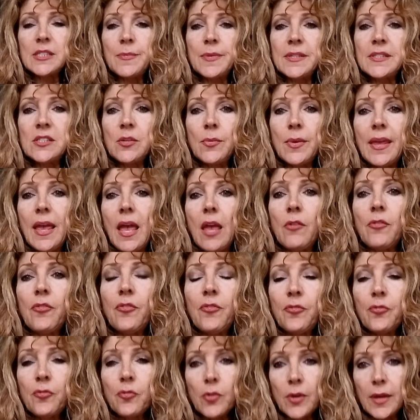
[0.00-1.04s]
to be doing a
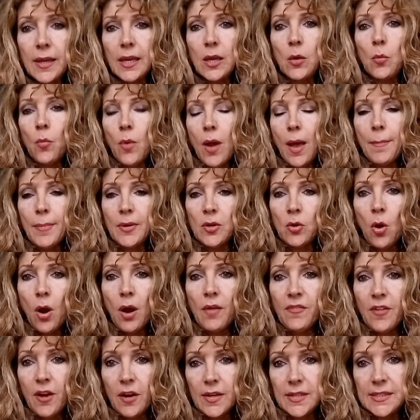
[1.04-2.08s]
free
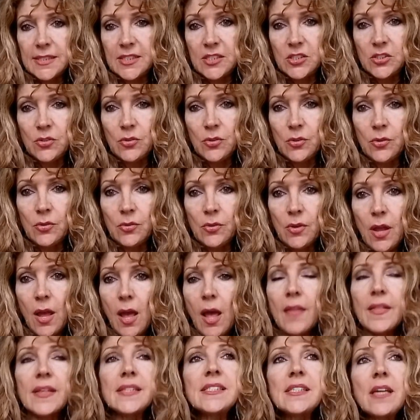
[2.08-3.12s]
webinar very soon
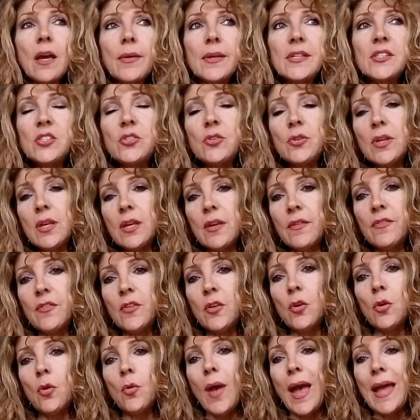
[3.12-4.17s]
that's going to give
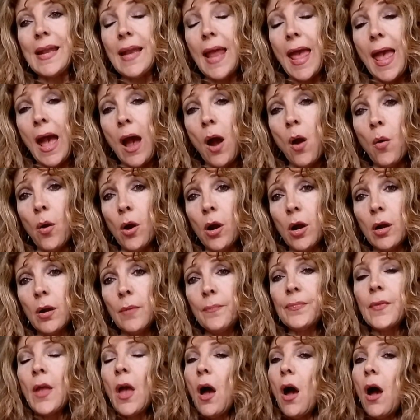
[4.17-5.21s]
you an hour
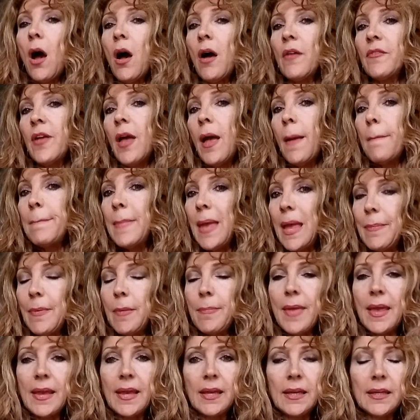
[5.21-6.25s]
of maybe
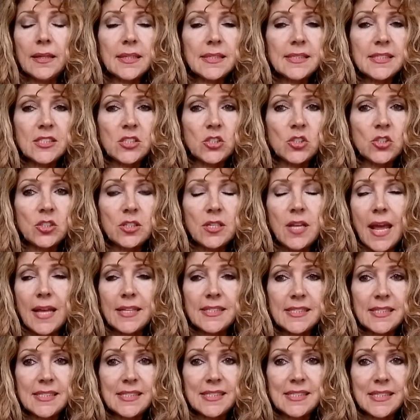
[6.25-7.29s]
making a decision
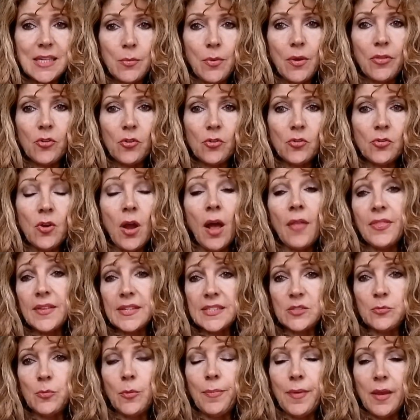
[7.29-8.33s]
and to see whether or not
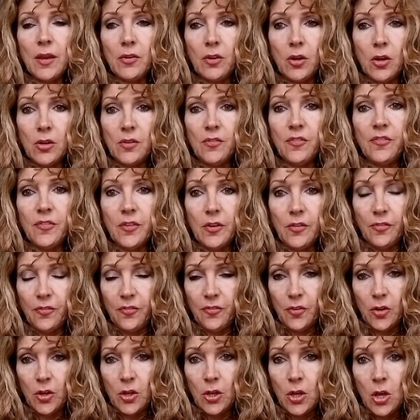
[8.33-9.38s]
this would be a good fit
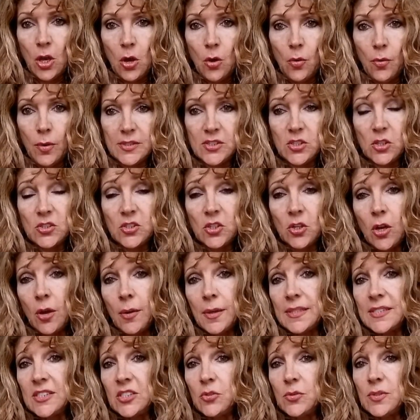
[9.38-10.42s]
for you. It's also
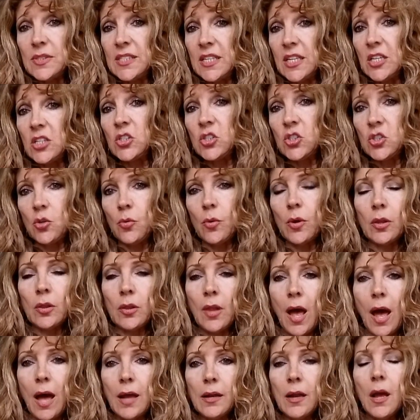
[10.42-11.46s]
going to teach you a
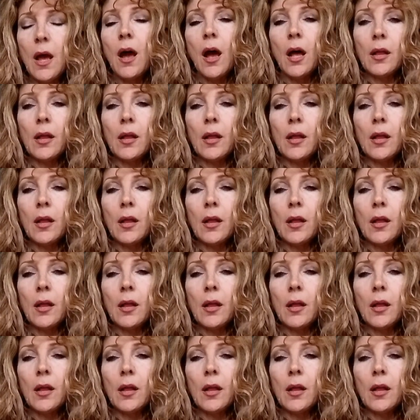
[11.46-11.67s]
lot